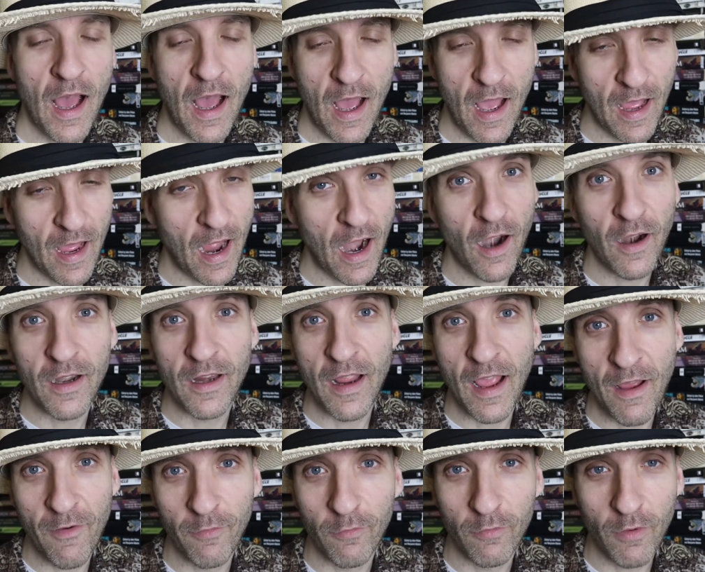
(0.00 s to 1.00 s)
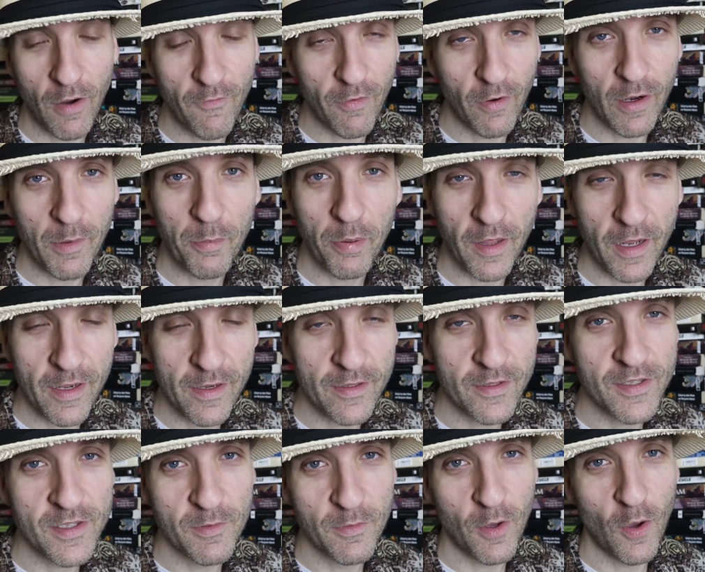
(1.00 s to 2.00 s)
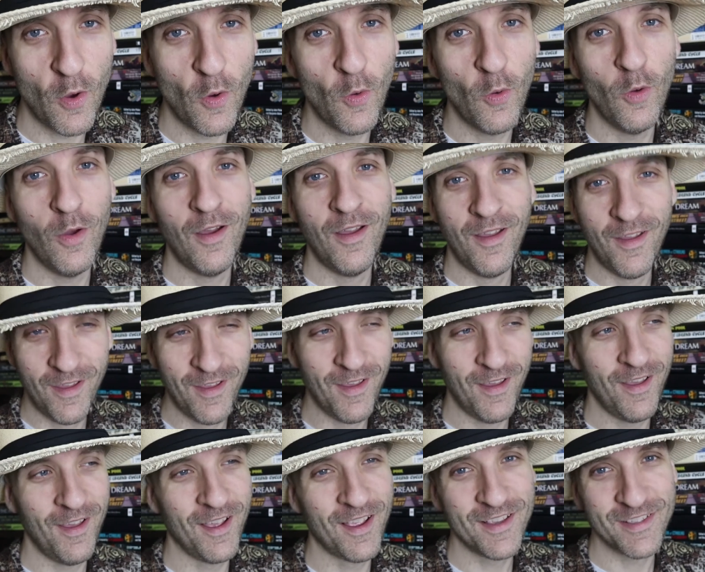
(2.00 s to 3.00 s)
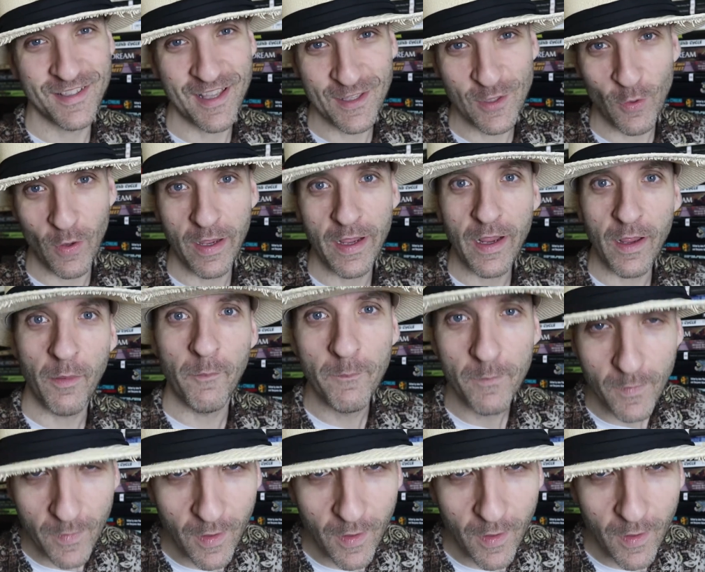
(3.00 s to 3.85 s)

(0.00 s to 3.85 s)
I, I already have. I've already planned it, so because that's who I am.